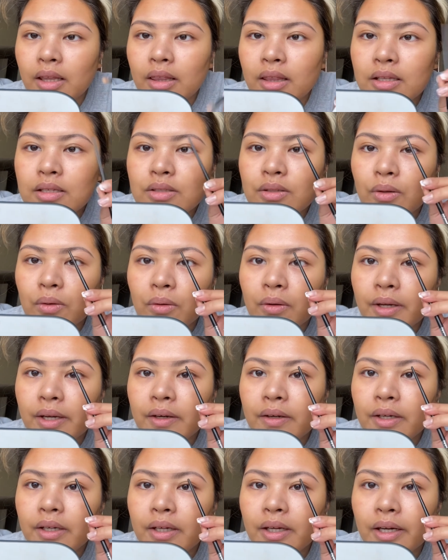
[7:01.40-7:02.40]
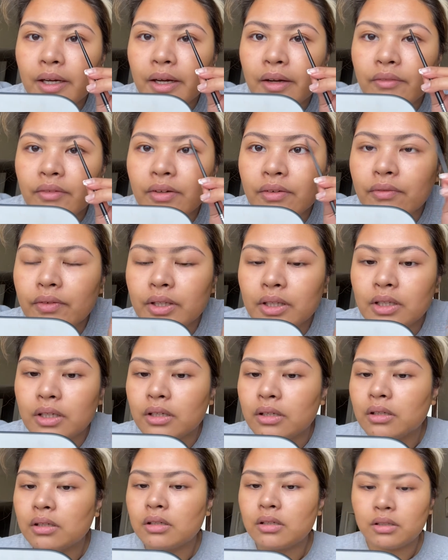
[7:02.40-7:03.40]
this whole area I have to fill
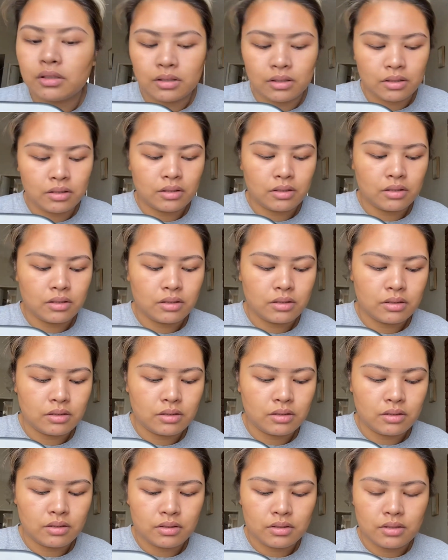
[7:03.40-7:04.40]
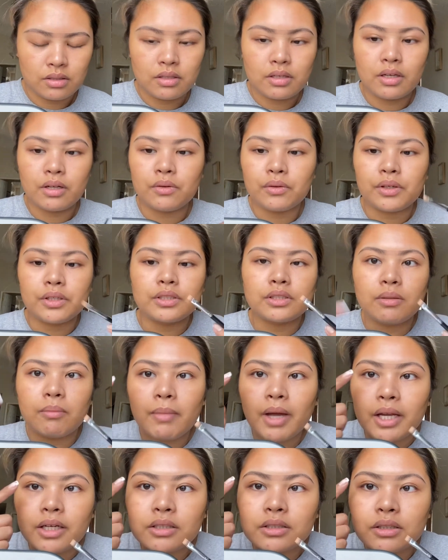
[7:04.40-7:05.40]
in order to
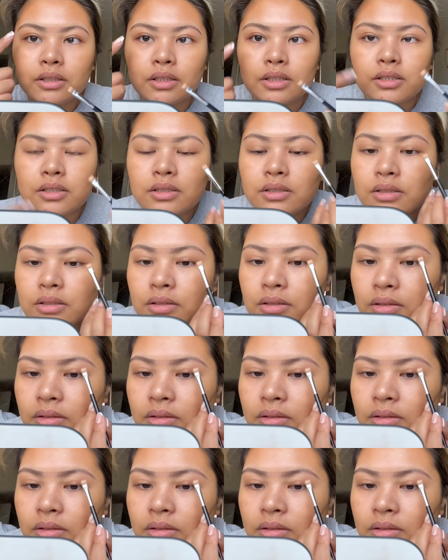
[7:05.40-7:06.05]
match this.